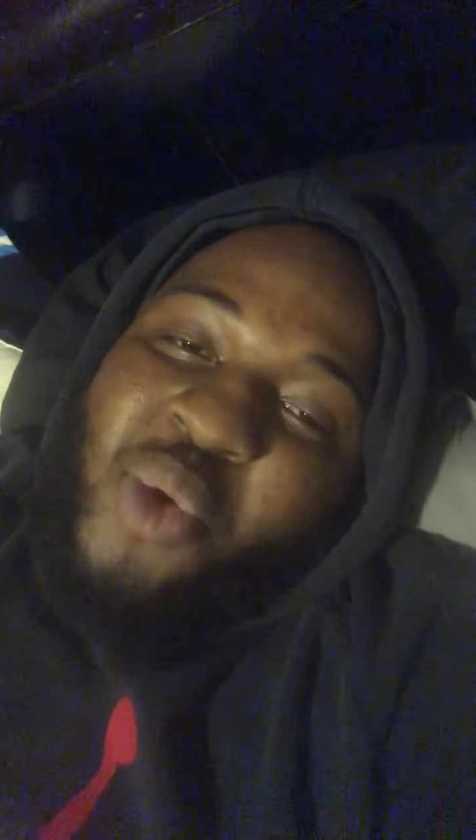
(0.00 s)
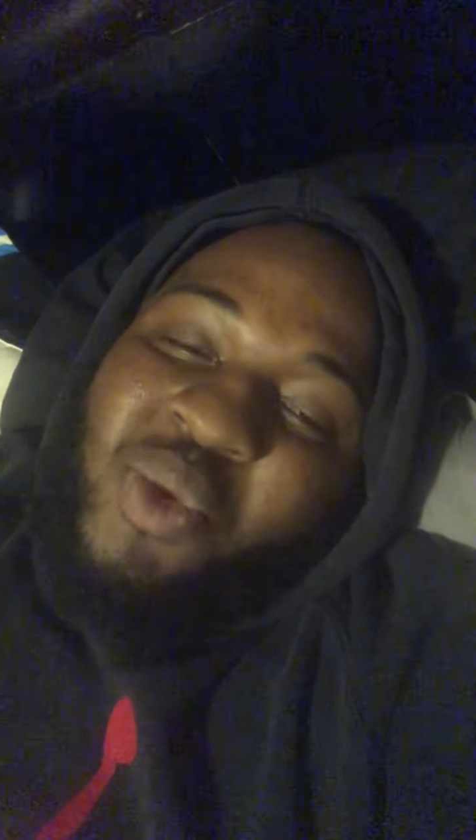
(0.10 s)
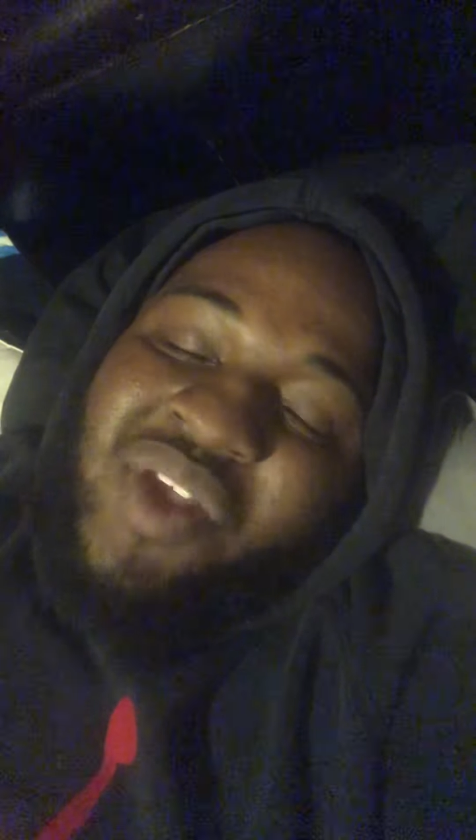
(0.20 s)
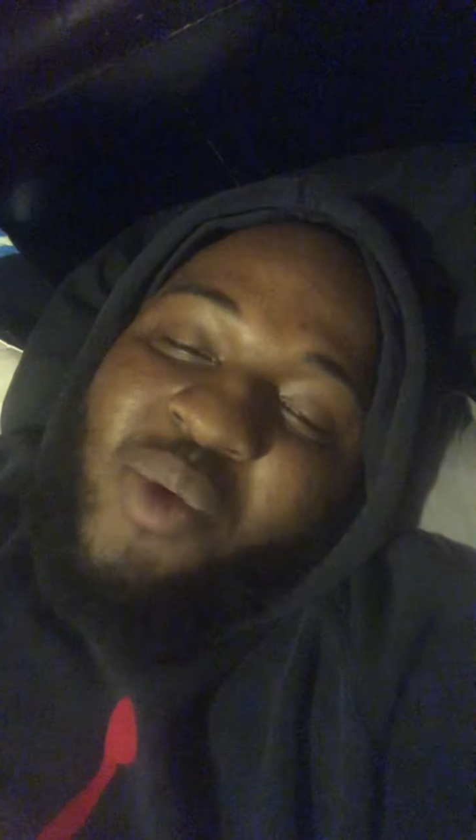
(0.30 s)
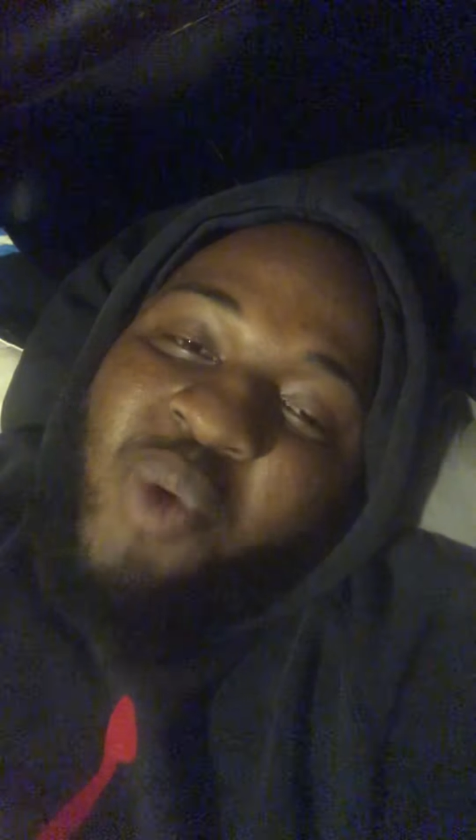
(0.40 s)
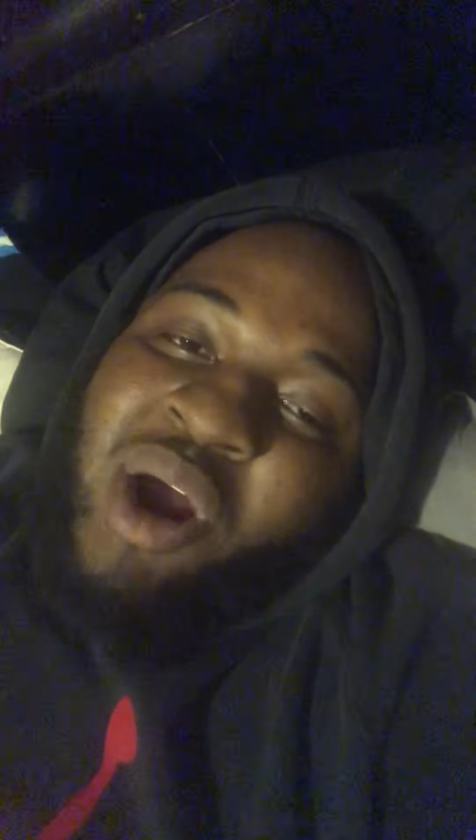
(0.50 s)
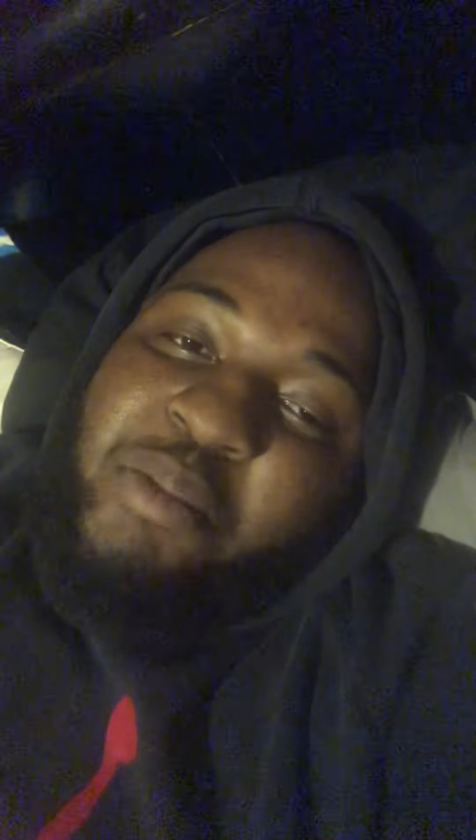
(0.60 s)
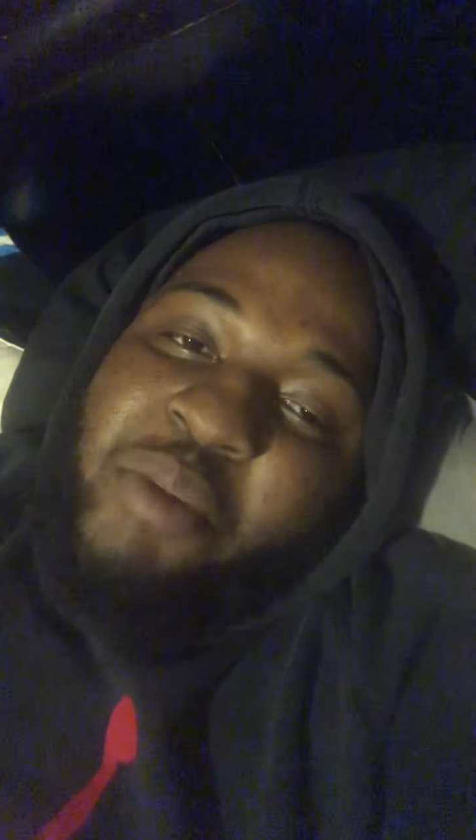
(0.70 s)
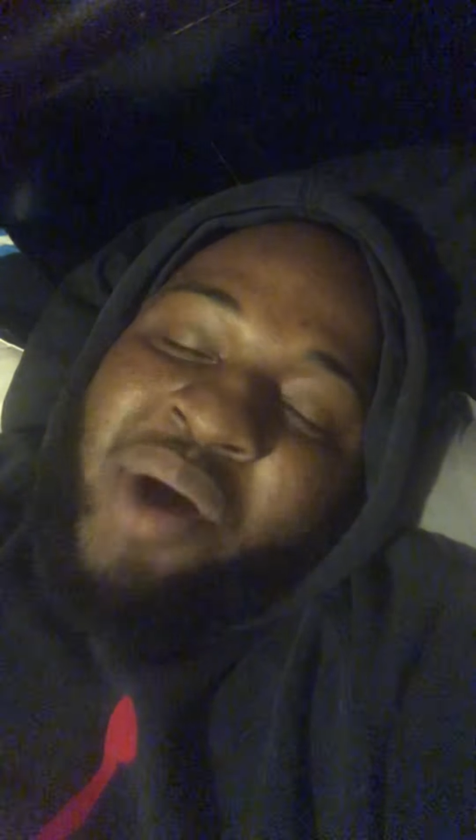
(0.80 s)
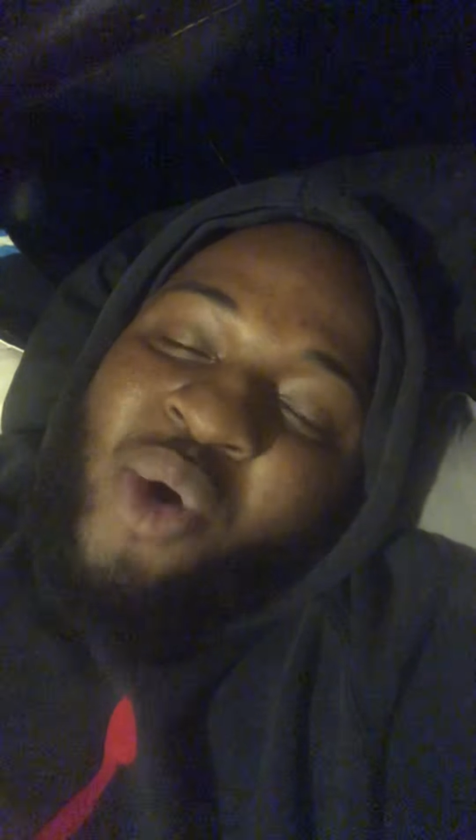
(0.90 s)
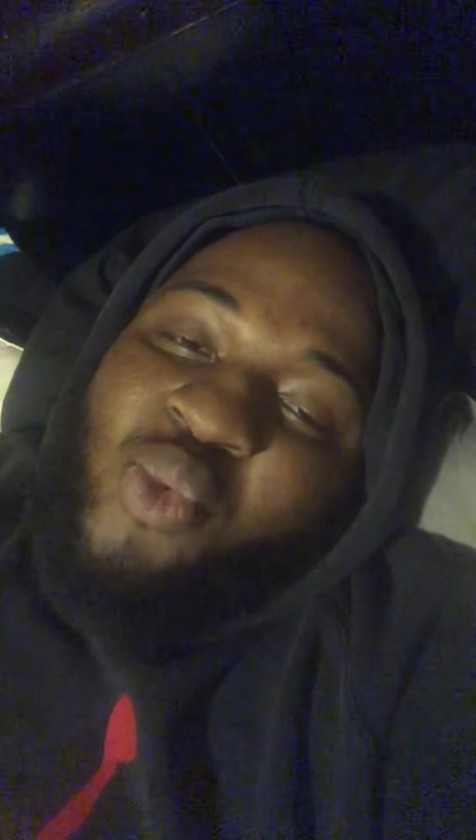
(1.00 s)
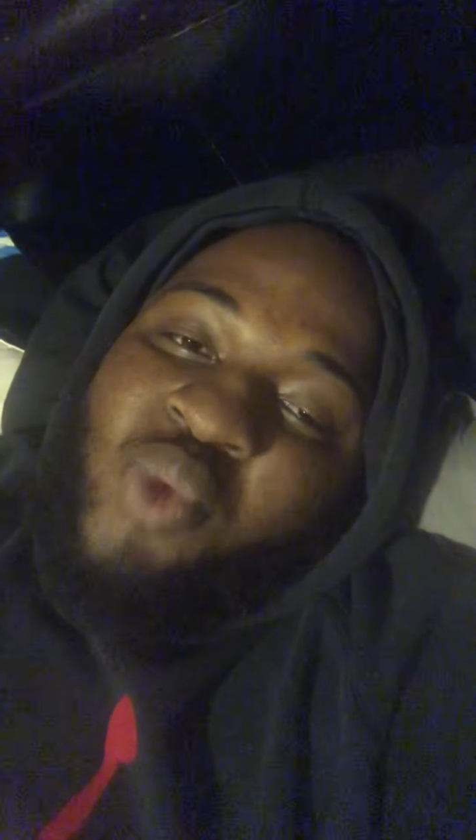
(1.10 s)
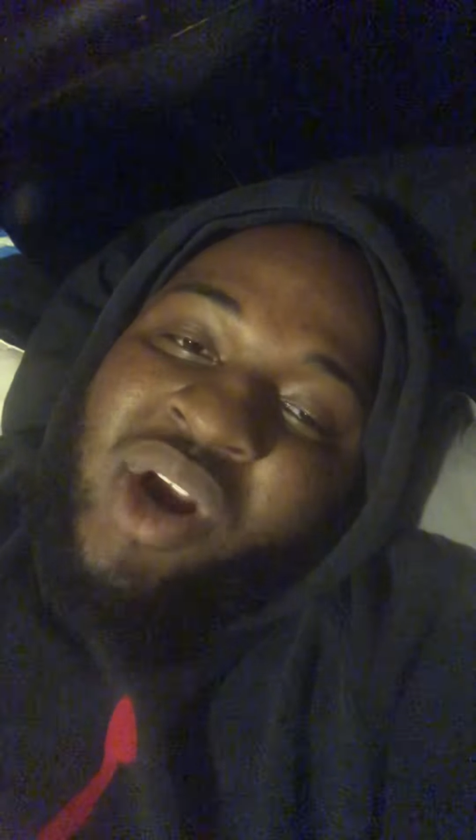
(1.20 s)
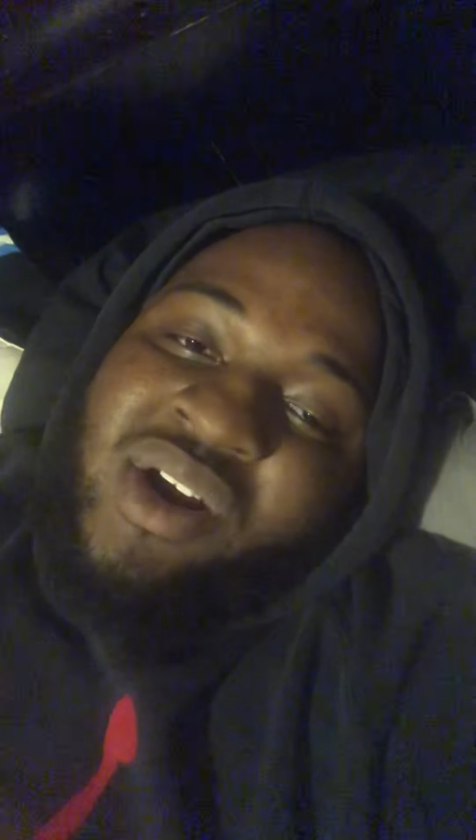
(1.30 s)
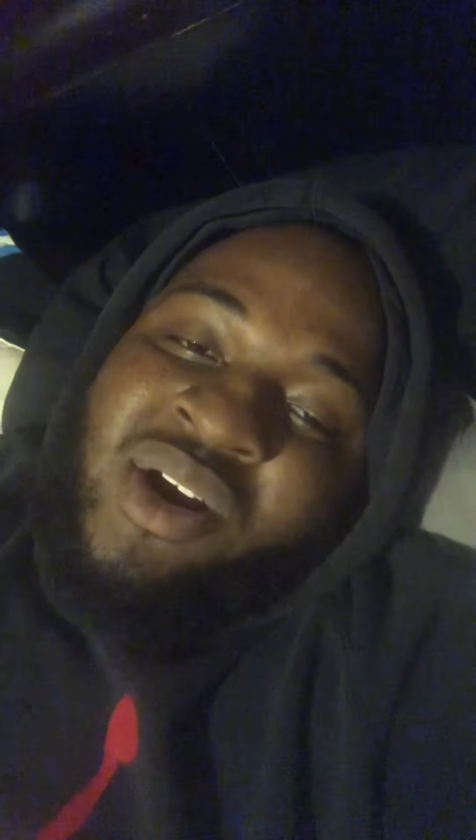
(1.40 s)
when they rap about
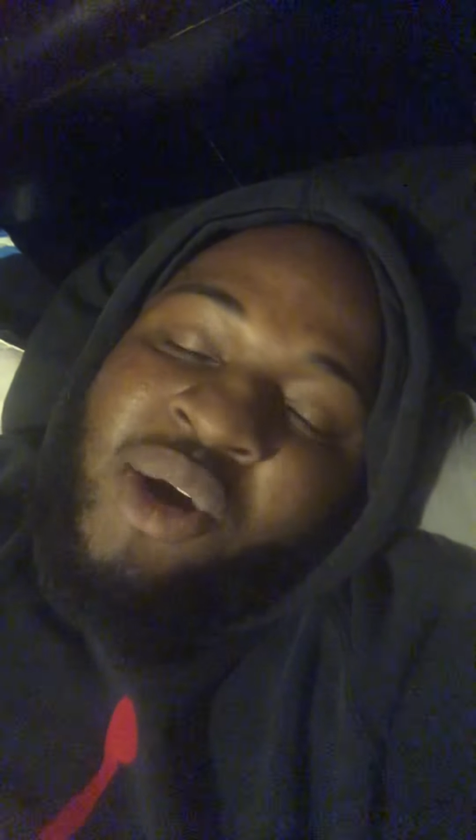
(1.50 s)
running